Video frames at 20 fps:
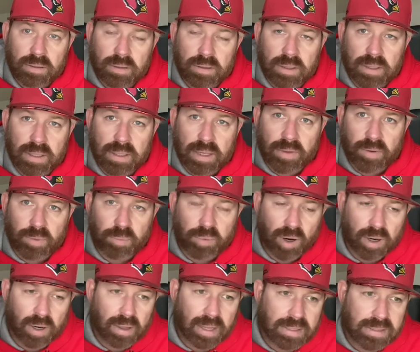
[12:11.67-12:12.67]
the other
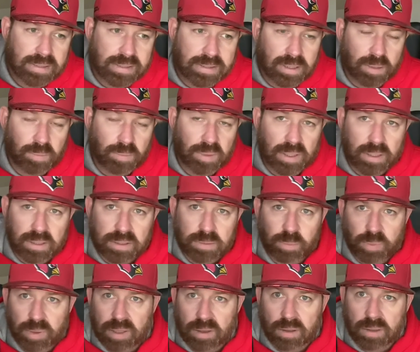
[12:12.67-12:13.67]
part of that stimulus
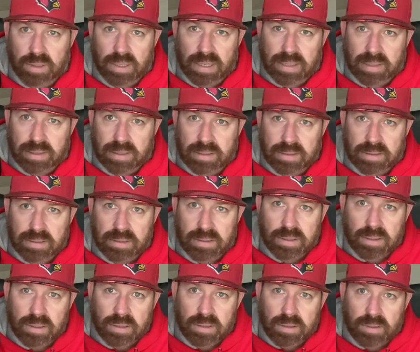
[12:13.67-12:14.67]
bill, like
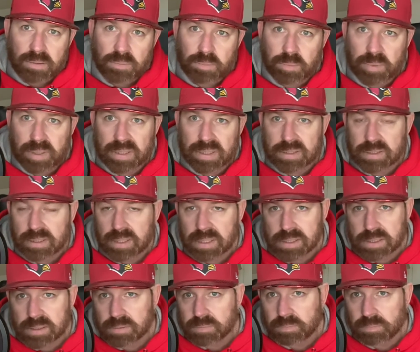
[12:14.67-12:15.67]

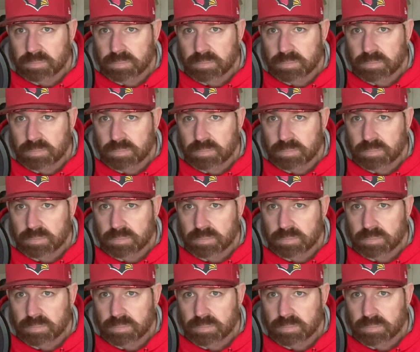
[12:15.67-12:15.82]
business,